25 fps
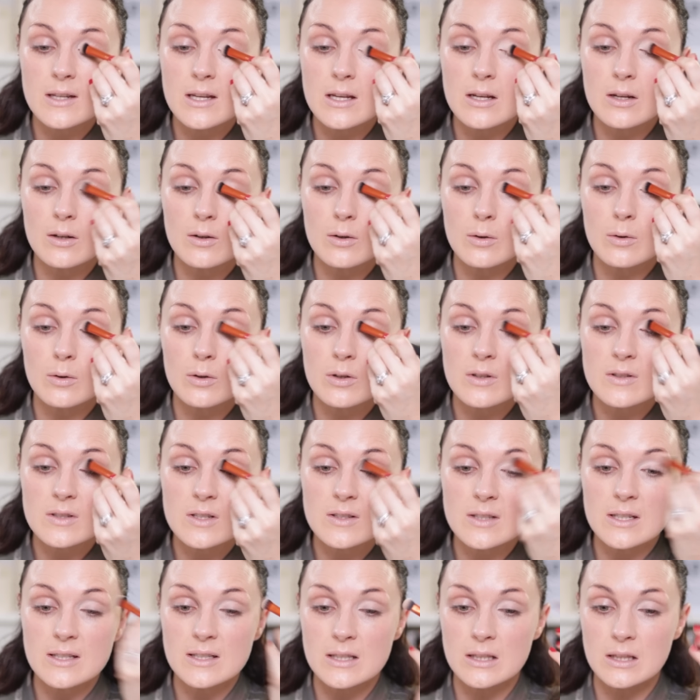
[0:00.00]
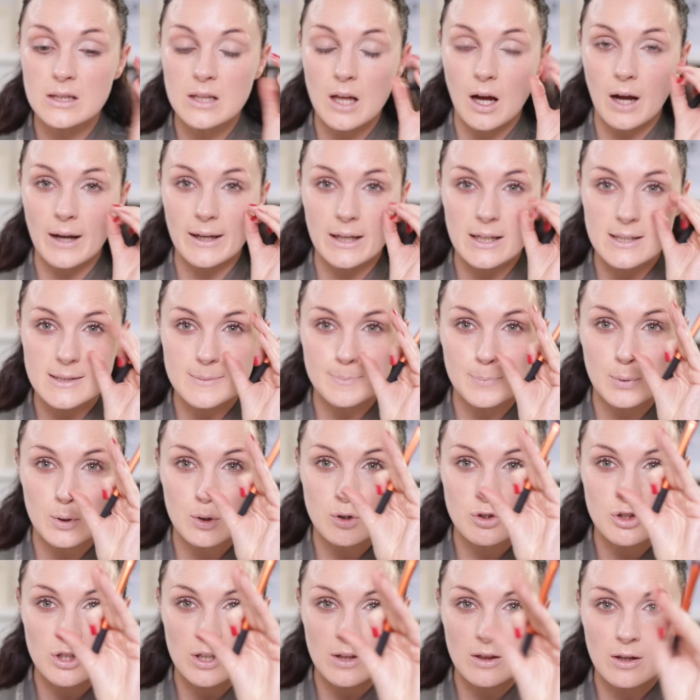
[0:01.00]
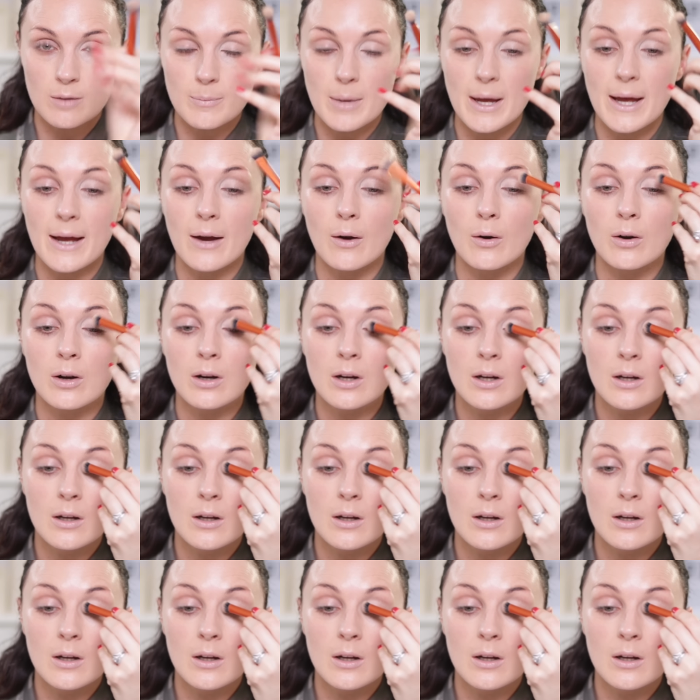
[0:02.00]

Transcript: inner corners because it's light, it's pushing them out,